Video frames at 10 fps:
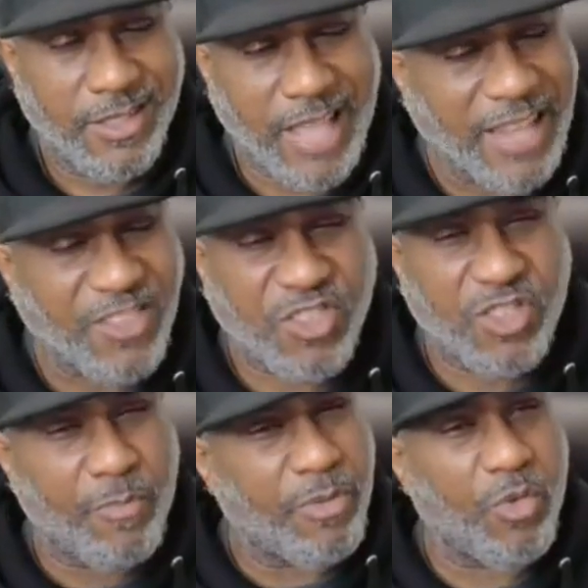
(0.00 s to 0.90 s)
That's
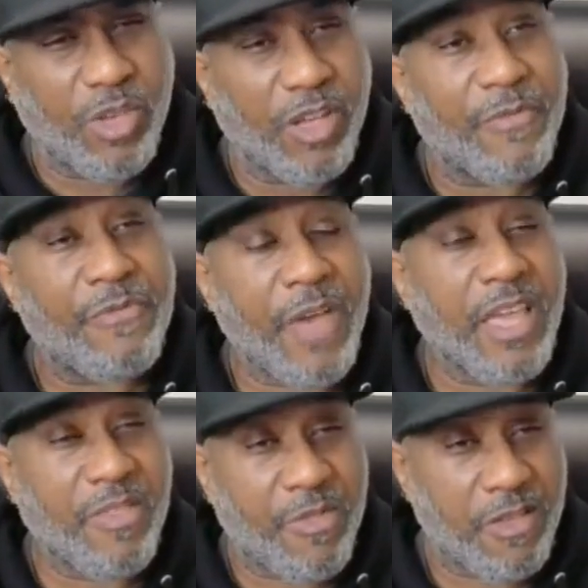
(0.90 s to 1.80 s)
the beauty of
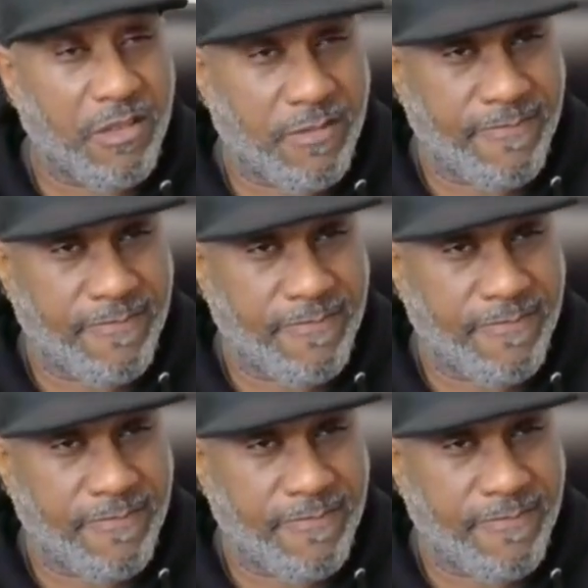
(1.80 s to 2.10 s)
faith.